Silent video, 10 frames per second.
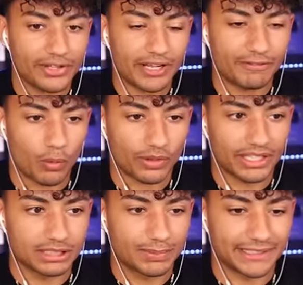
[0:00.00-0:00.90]
I only have four
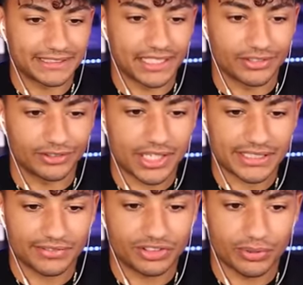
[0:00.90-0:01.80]
things placed down. You
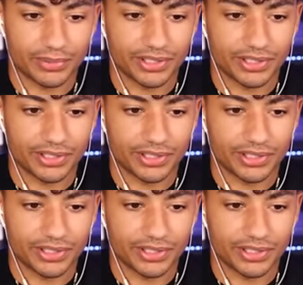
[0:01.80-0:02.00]
guys have so